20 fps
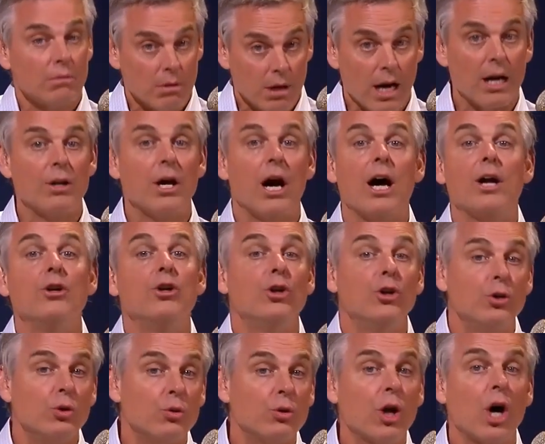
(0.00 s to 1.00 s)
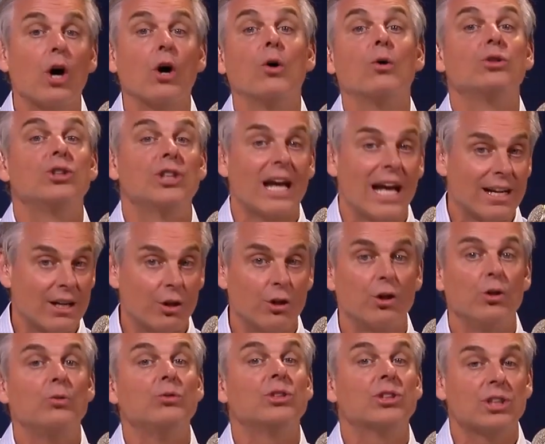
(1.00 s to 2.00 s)
a new coach and a
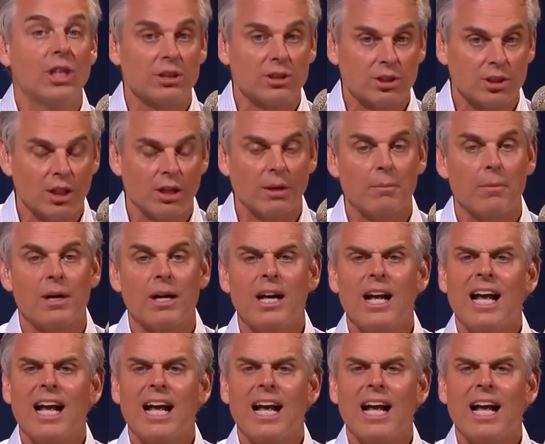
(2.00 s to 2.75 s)
new system,